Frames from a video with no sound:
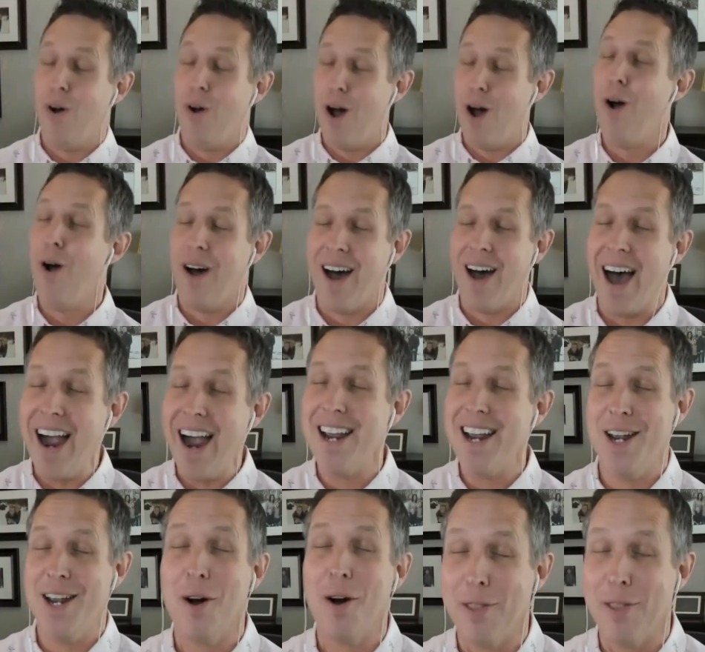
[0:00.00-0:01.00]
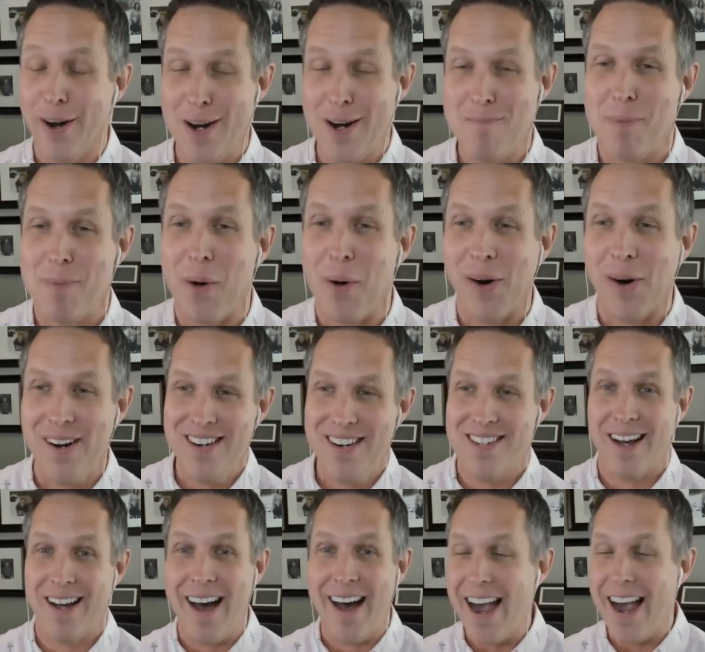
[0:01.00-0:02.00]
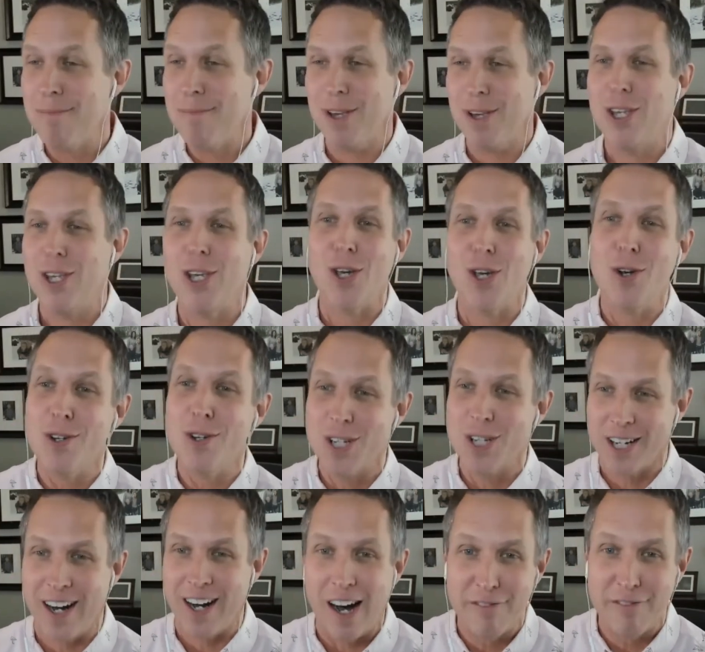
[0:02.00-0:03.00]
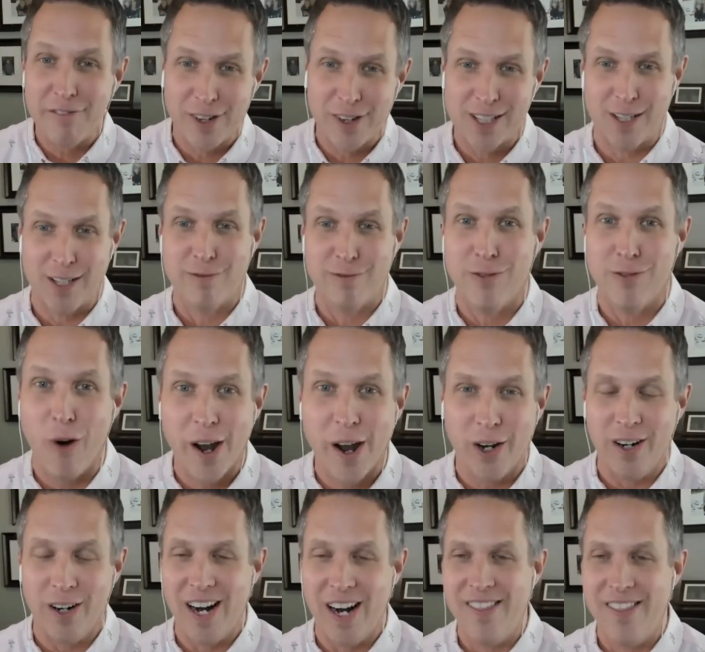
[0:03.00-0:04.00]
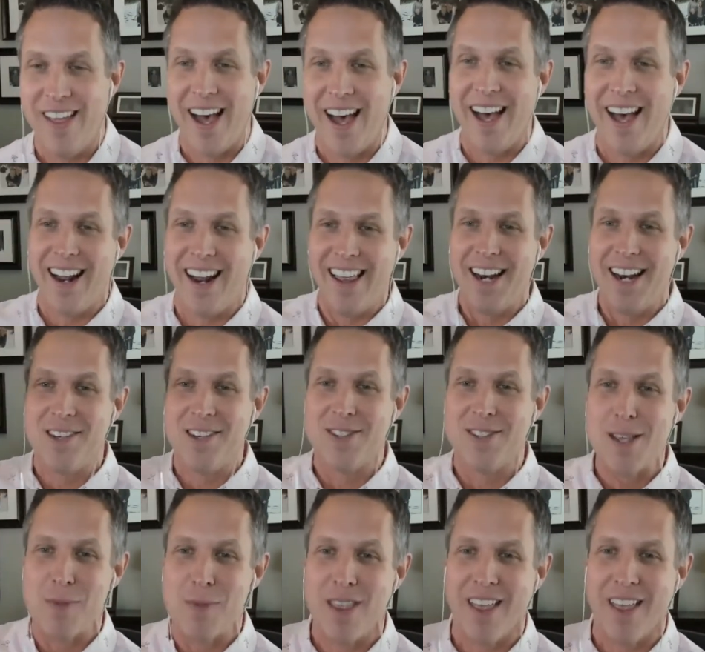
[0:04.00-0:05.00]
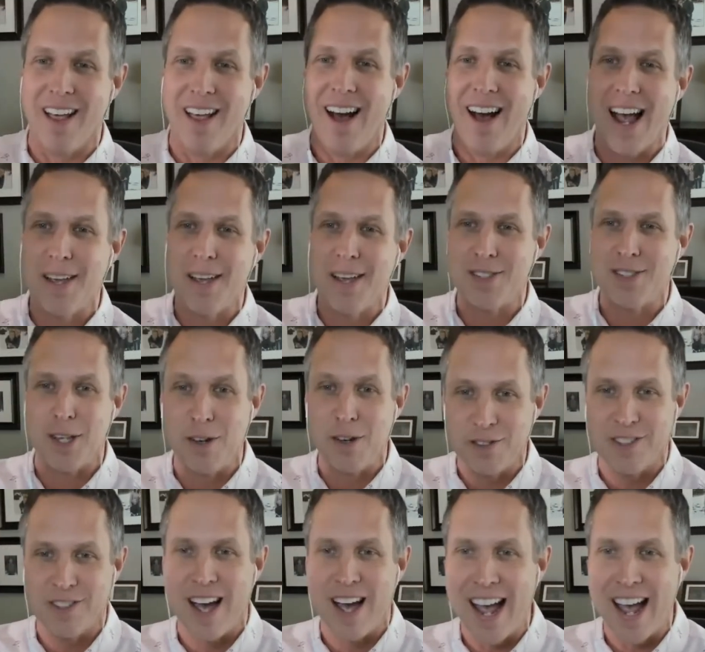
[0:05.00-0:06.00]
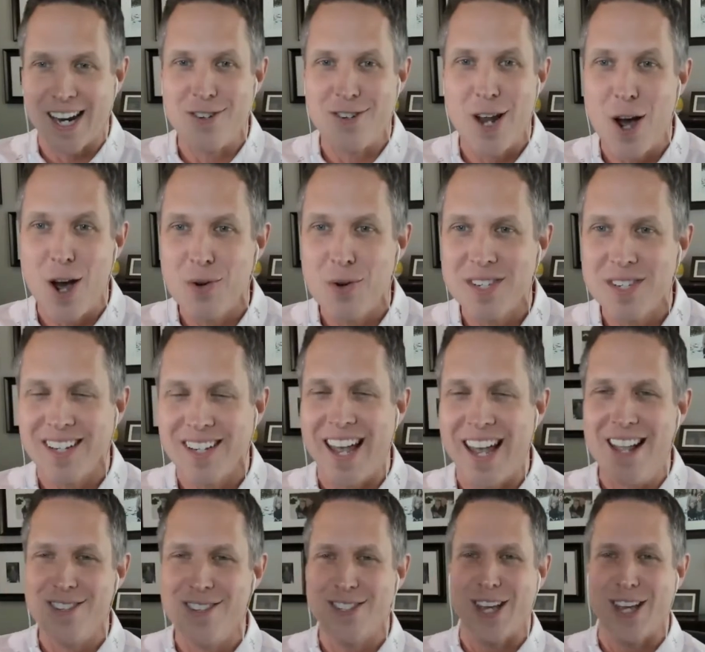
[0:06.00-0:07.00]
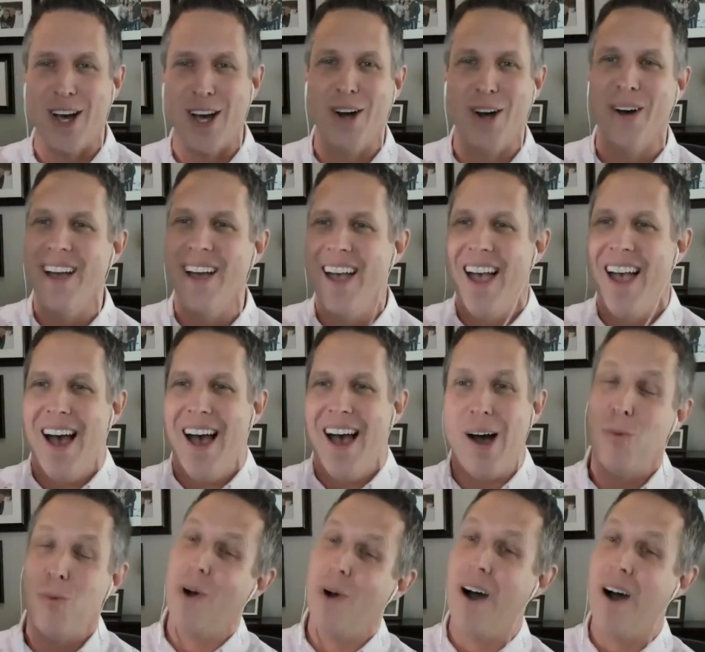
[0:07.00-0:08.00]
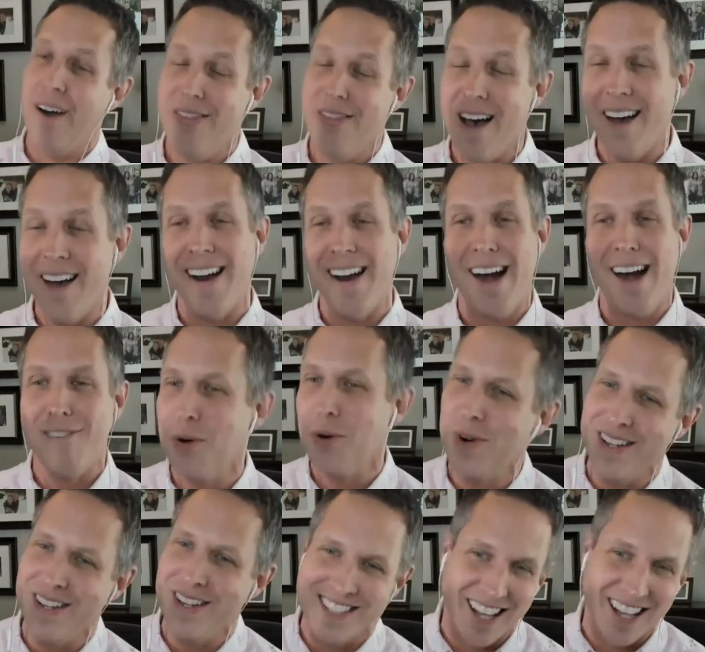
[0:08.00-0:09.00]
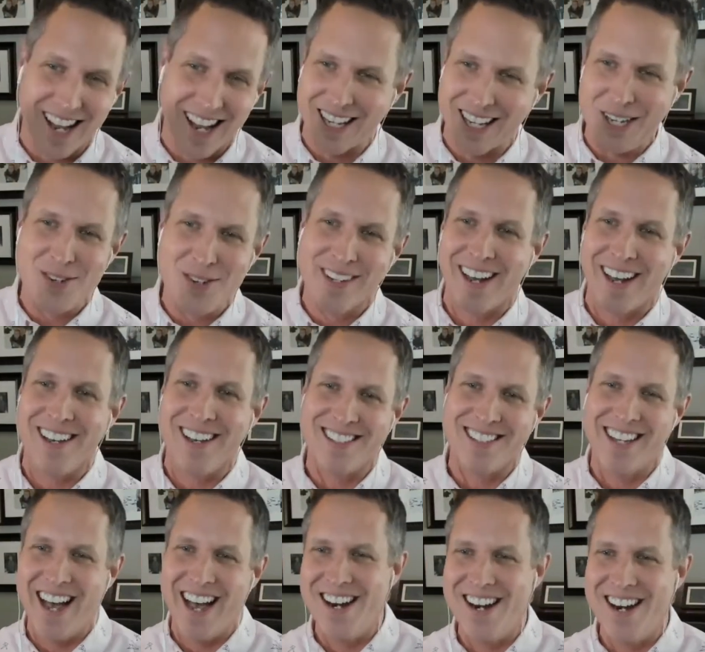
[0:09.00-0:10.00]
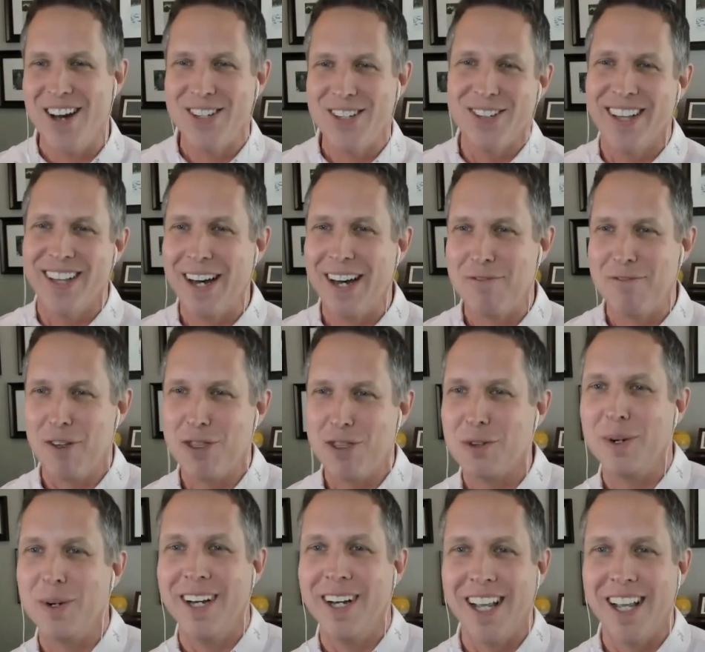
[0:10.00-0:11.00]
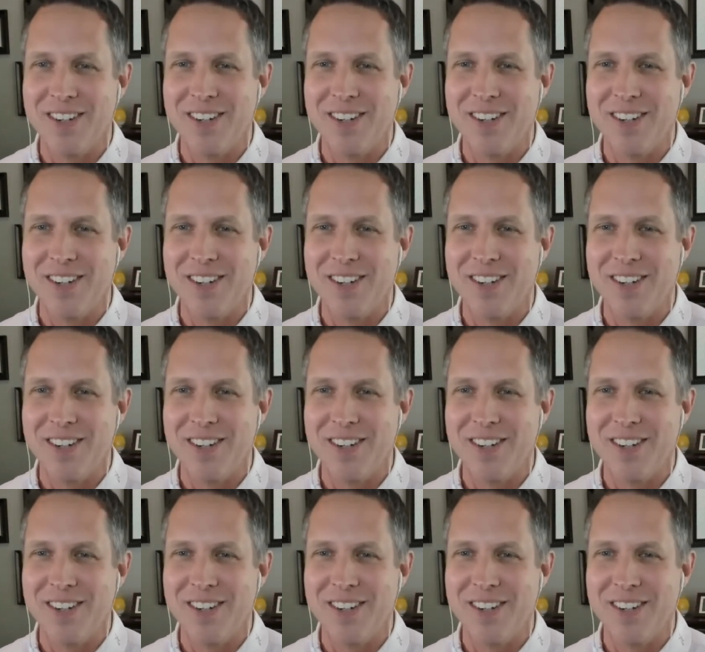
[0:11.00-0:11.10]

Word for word: oh, I know they're important. I am a huge conflict avoider, and that that is something that I have self-diagnosed. And so, while not everyone's like you, Kelsey, I know you love the thrill of a